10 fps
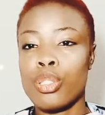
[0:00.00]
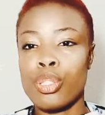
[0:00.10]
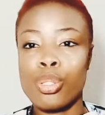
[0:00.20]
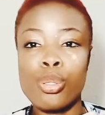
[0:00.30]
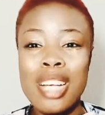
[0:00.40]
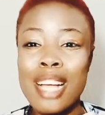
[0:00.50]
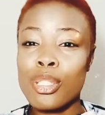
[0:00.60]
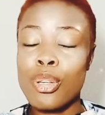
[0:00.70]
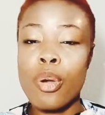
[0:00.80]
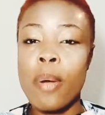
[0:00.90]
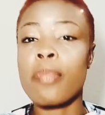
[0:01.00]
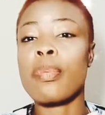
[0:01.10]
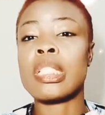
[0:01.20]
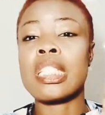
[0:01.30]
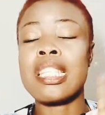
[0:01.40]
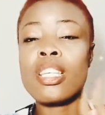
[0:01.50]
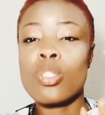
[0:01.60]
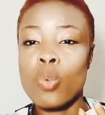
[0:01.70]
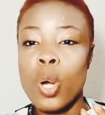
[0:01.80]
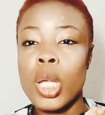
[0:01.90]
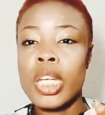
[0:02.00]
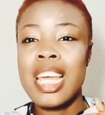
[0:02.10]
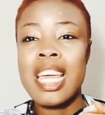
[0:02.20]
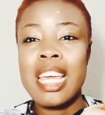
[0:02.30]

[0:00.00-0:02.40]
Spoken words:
sugar scrub, but this one